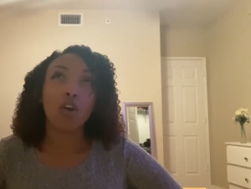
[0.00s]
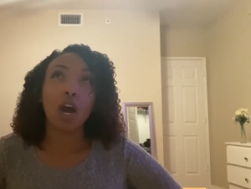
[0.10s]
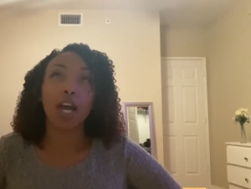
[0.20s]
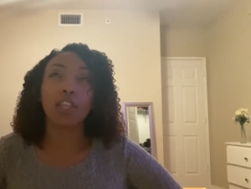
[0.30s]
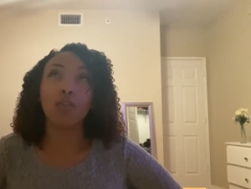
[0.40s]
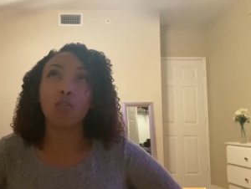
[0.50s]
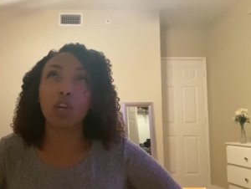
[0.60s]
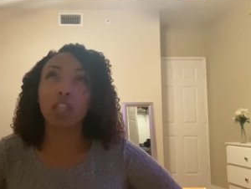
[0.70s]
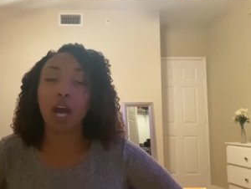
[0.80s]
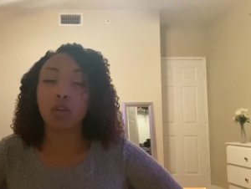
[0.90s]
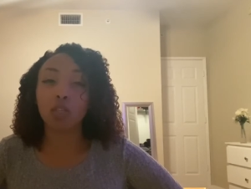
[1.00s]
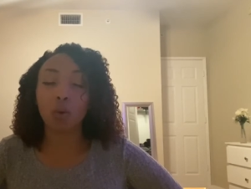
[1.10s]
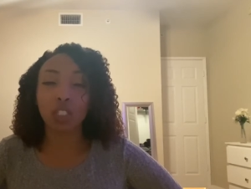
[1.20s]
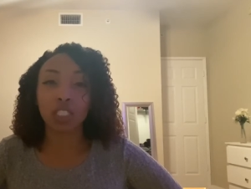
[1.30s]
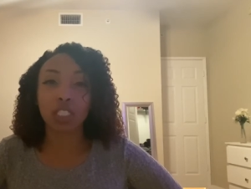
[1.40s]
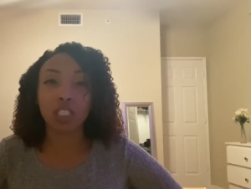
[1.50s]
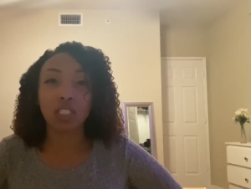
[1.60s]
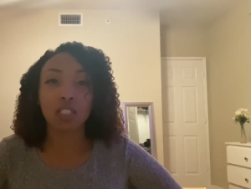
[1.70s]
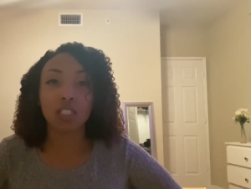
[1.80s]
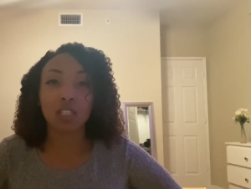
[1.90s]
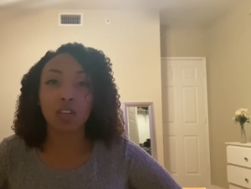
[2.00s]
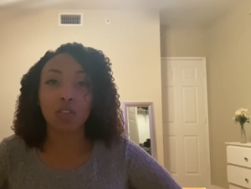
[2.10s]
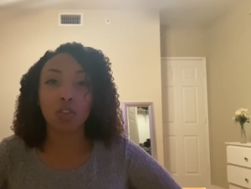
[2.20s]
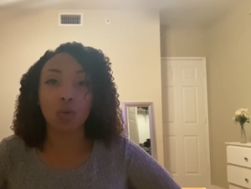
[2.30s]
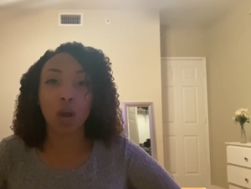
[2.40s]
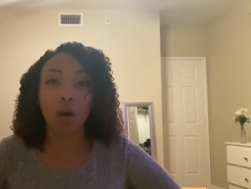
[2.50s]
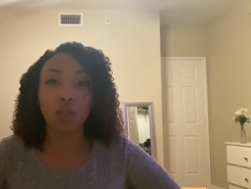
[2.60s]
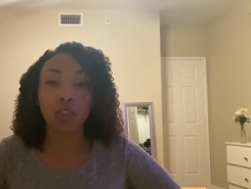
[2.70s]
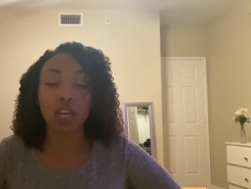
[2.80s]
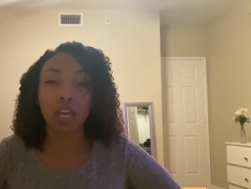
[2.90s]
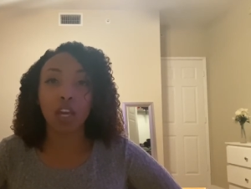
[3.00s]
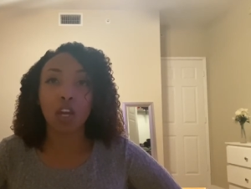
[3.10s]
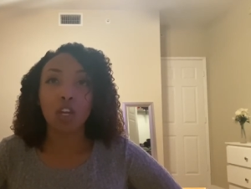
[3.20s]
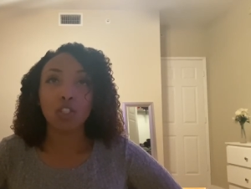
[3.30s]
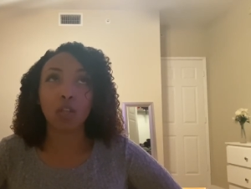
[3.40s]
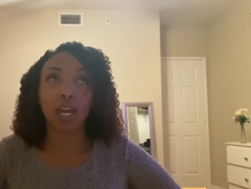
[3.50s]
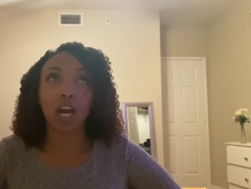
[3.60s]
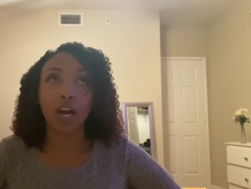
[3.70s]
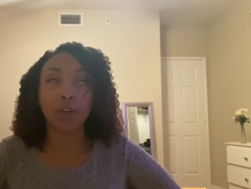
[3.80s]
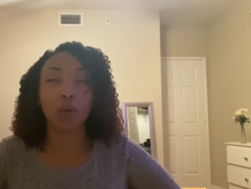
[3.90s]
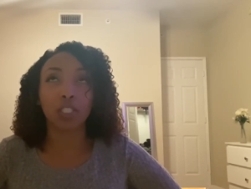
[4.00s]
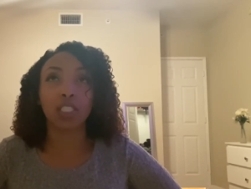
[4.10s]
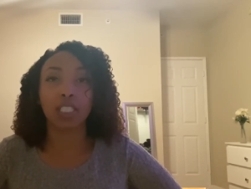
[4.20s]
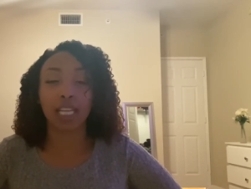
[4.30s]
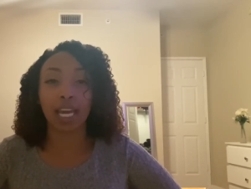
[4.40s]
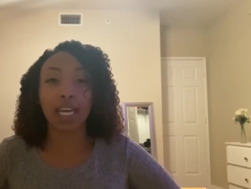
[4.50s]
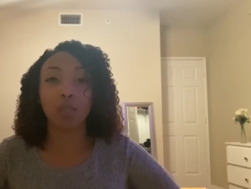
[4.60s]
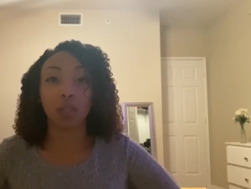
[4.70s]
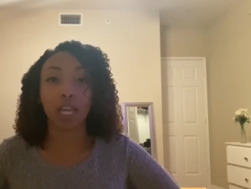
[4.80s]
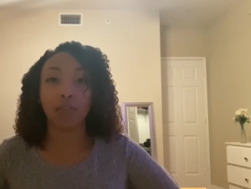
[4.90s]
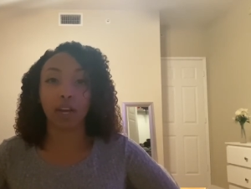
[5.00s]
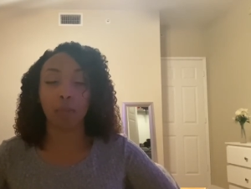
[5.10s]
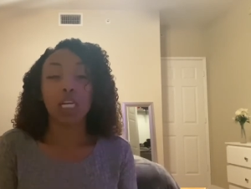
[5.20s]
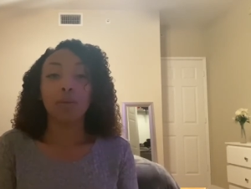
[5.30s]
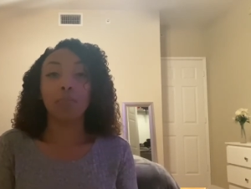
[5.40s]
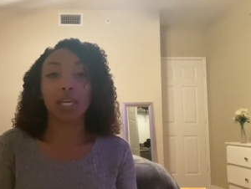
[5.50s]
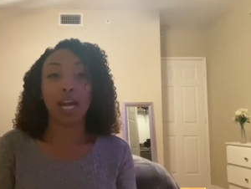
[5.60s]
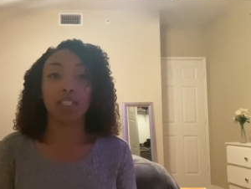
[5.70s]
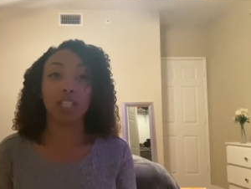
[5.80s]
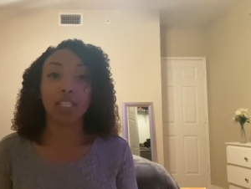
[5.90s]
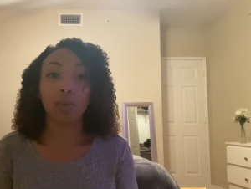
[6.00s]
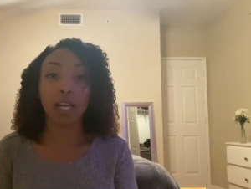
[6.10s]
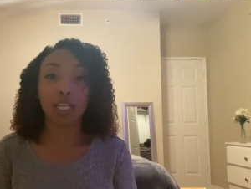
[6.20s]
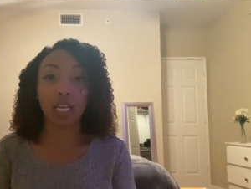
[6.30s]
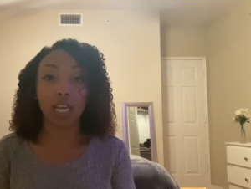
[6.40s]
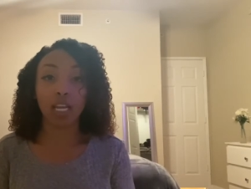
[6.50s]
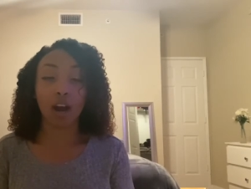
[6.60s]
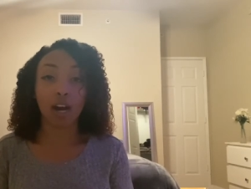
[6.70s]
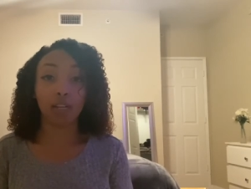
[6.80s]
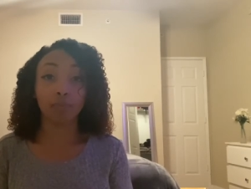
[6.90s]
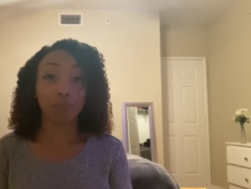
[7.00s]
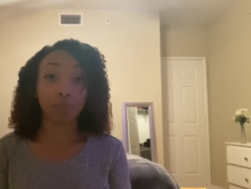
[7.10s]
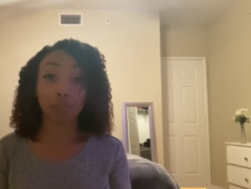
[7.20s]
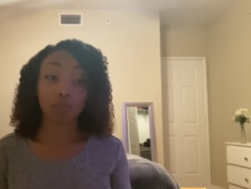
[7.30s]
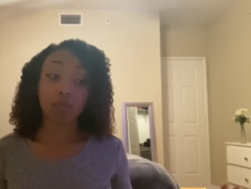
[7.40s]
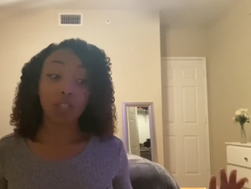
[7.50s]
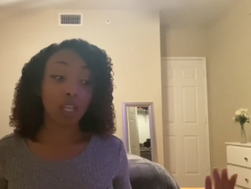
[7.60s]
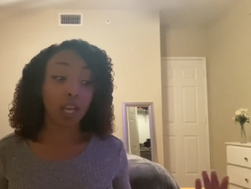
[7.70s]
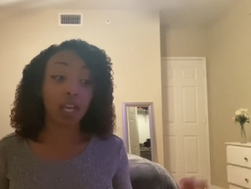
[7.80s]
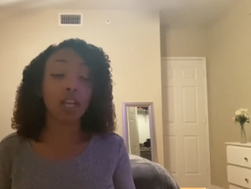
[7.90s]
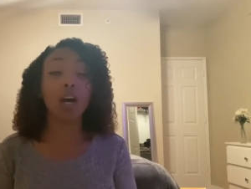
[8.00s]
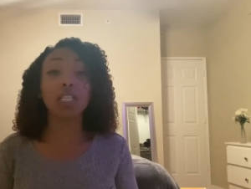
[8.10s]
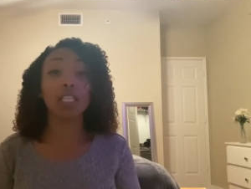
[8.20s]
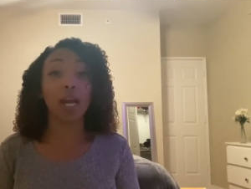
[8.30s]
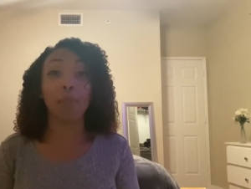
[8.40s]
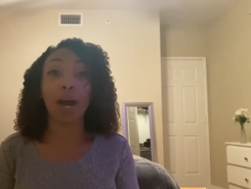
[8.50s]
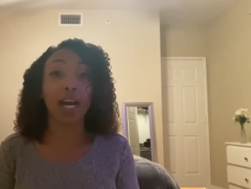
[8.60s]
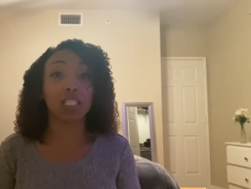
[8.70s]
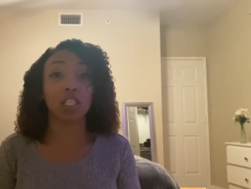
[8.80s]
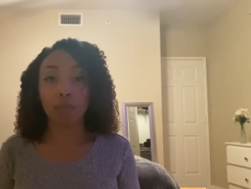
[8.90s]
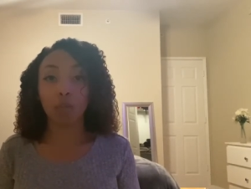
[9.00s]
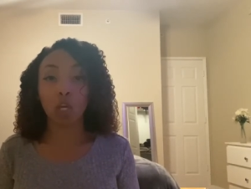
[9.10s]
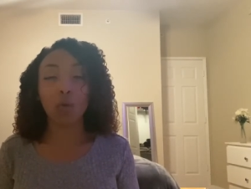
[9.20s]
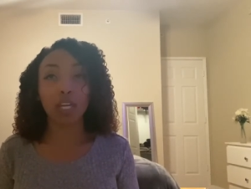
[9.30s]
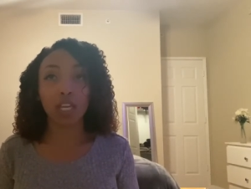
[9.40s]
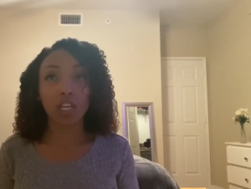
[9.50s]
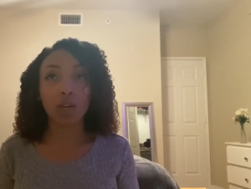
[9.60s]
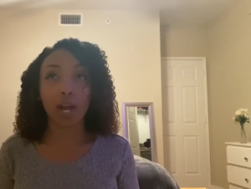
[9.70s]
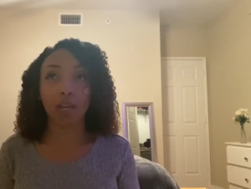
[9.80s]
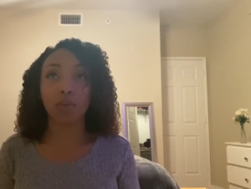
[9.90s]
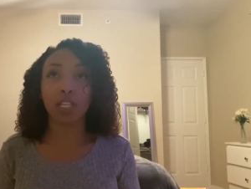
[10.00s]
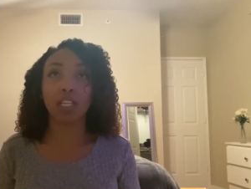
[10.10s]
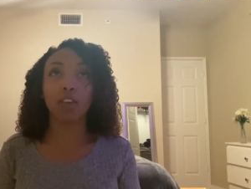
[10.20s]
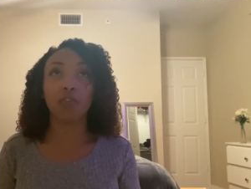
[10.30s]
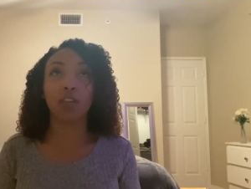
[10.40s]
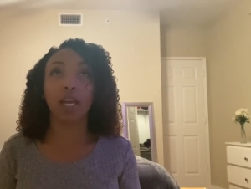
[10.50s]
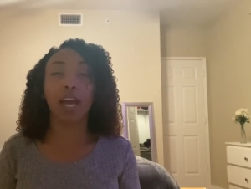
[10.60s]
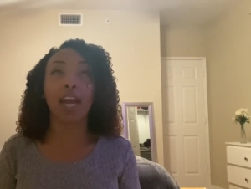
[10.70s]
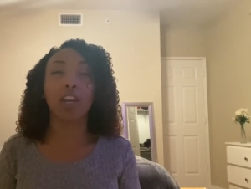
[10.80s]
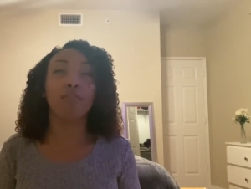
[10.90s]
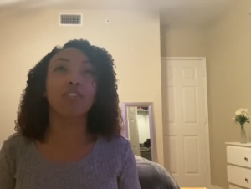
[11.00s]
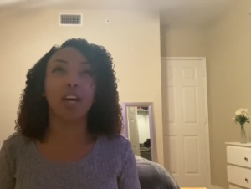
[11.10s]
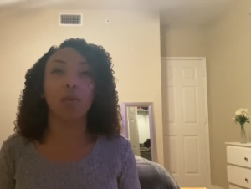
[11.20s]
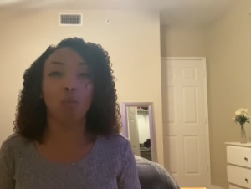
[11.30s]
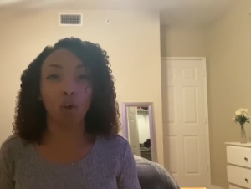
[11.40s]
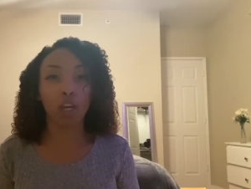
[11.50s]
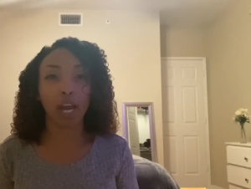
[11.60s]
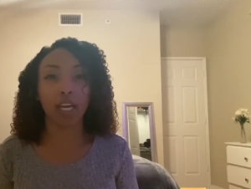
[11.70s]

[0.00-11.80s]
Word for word: I think 4,000 questions throughout the thing. So like 100 questions a day is what they recommend. But yeah, so that's what I did. Um, and honestly, I passed. You know, low key though, I really did feel like I could have done more.